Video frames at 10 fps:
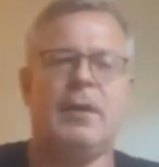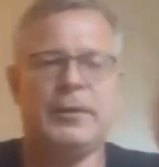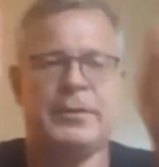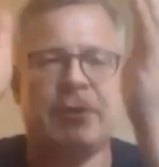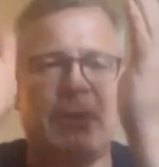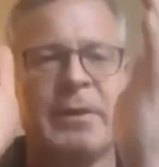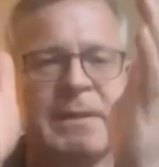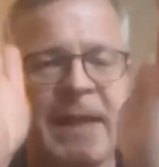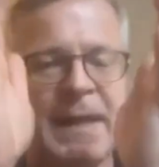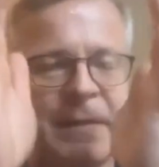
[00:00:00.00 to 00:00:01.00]

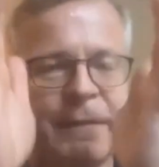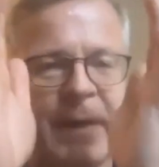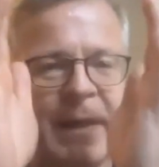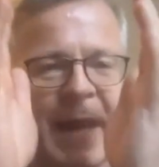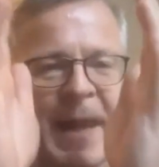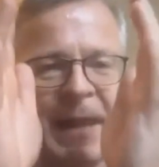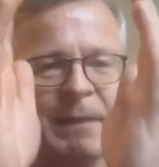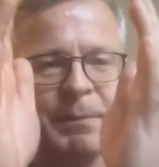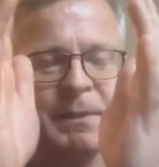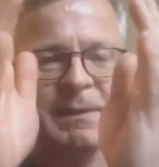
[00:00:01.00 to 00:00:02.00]
authoritative
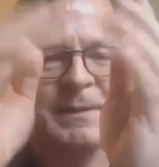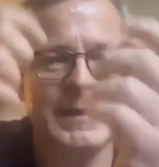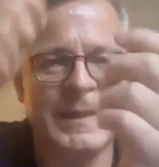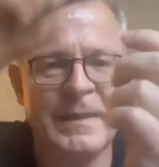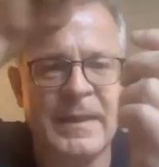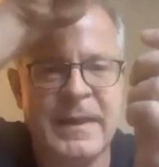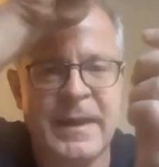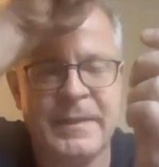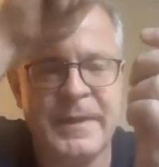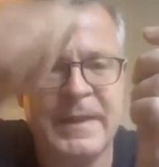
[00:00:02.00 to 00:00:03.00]
enactments that
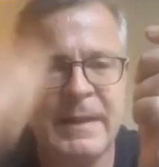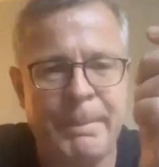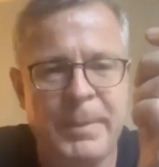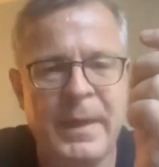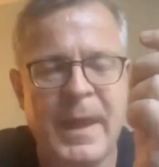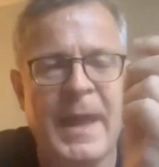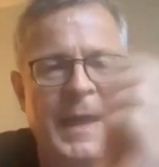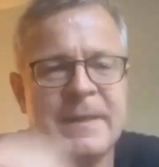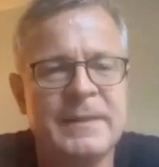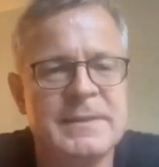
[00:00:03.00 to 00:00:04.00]
are then
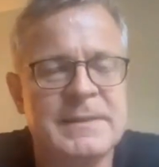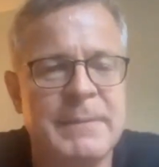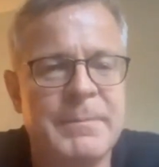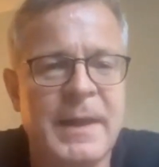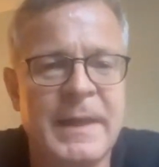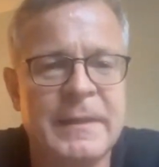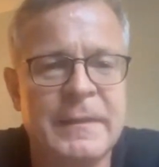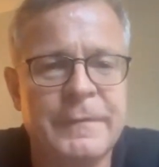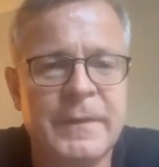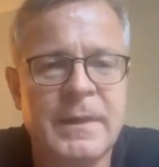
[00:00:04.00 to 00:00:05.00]
applied in some kind
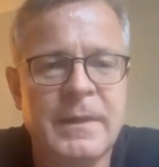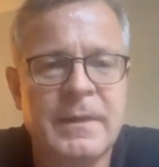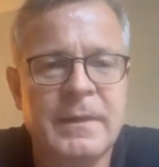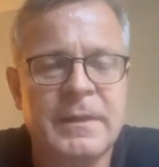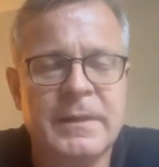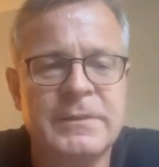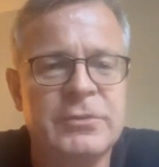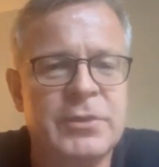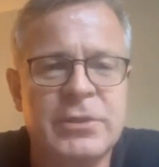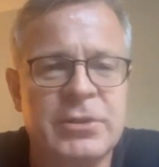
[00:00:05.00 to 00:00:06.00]
of
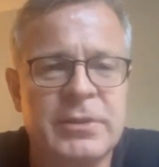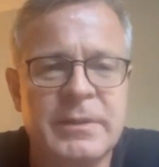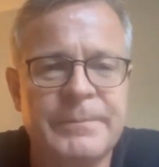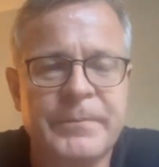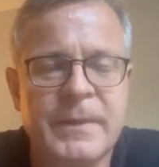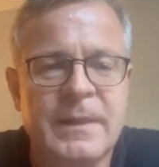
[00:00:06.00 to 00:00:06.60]
judicial